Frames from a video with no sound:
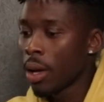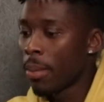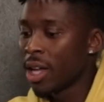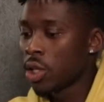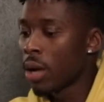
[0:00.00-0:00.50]

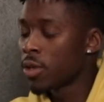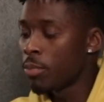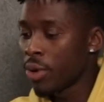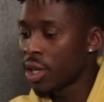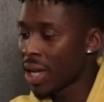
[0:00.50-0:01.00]
But in terms of
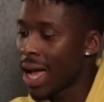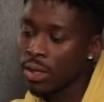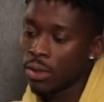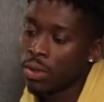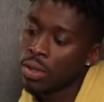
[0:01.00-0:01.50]
British
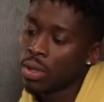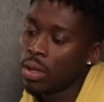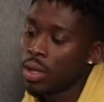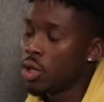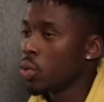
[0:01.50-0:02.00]
actors,
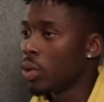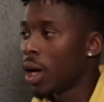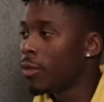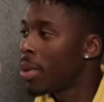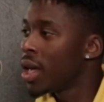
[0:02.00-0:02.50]
it's all
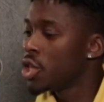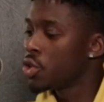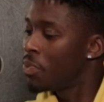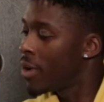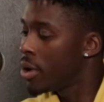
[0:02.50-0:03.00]
love, but
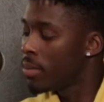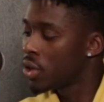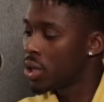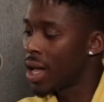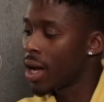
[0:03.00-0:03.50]
it's very
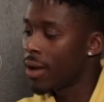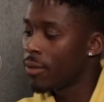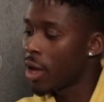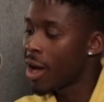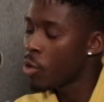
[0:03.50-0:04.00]
much like I
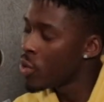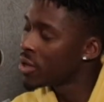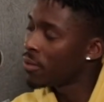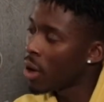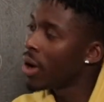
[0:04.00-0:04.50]
always
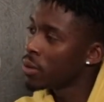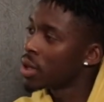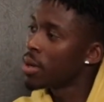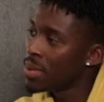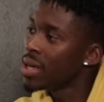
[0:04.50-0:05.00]
felt I was
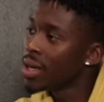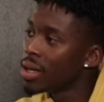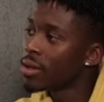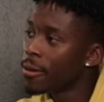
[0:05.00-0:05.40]
gonna be here.